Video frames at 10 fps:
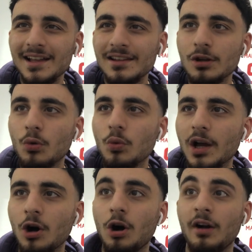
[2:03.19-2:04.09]
No
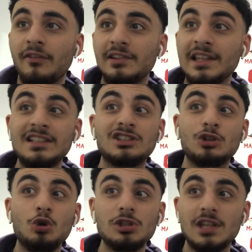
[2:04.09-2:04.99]
way. Oh, if he
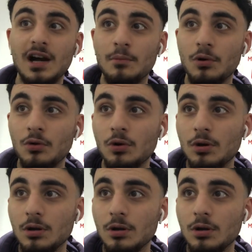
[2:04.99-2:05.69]
scored that, bro.